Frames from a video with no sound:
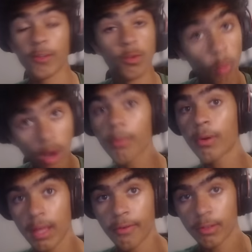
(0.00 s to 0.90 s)
There was one
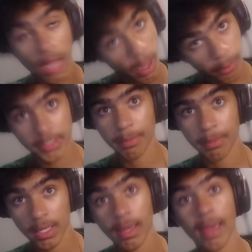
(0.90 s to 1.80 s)
more level I wanted to
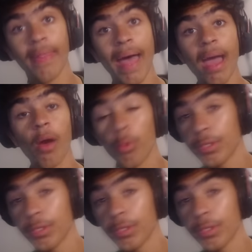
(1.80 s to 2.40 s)
beat, and that